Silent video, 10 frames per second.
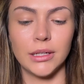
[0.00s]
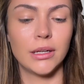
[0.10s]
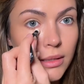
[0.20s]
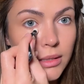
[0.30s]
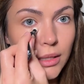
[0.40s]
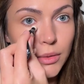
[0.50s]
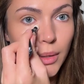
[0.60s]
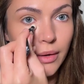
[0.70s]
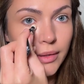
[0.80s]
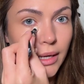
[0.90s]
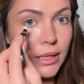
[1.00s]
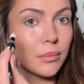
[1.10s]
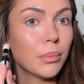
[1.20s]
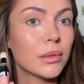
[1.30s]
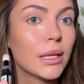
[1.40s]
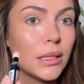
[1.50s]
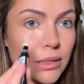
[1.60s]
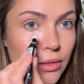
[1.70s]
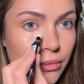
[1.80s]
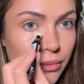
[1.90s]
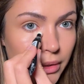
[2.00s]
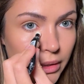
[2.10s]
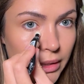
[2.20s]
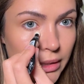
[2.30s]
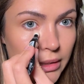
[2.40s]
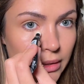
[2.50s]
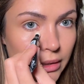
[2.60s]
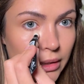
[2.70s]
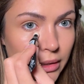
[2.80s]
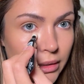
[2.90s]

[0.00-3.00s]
It's not too heavy and it blends really easily.